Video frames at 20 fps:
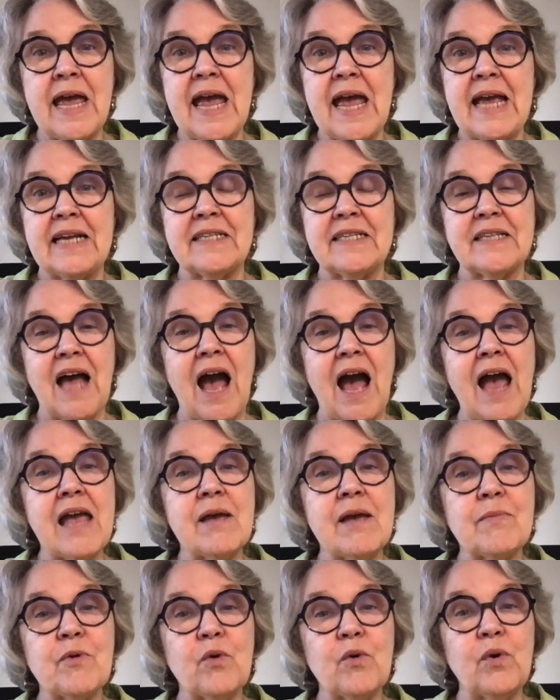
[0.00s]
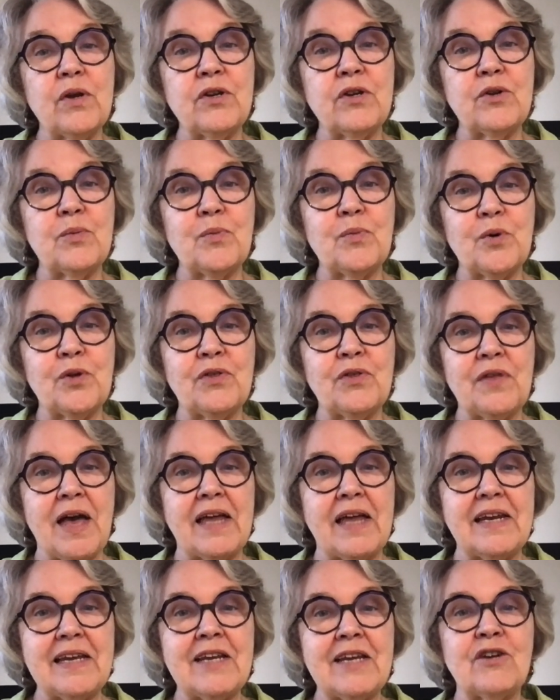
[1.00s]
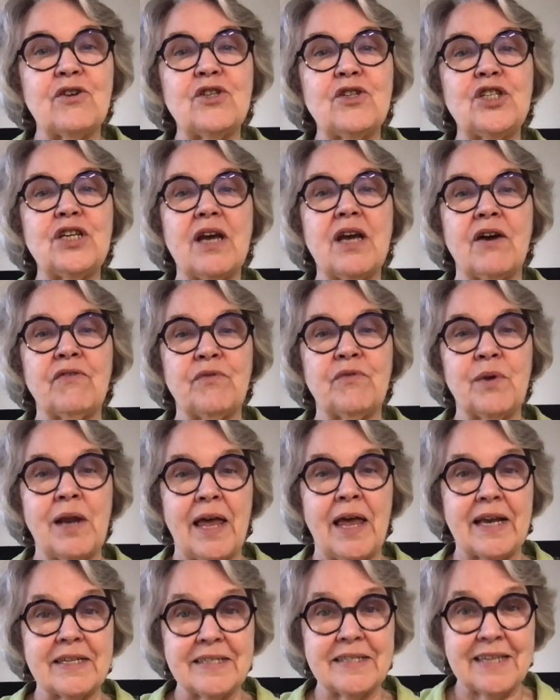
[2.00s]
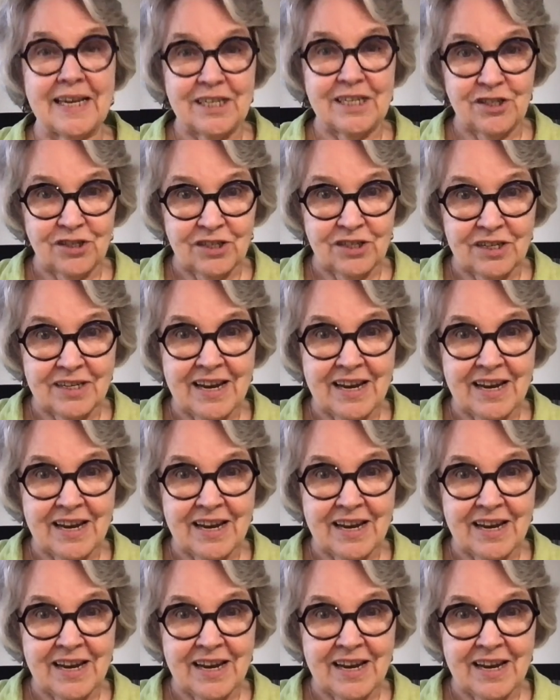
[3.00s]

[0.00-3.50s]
is I am going to put that energy of relaxation,